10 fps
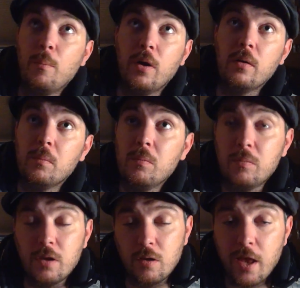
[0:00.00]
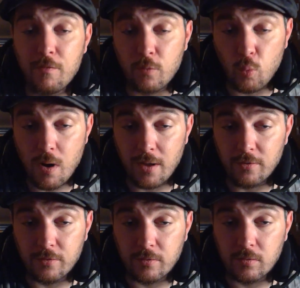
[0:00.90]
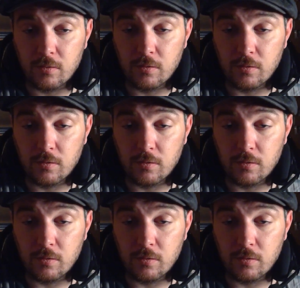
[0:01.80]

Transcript: But if it was,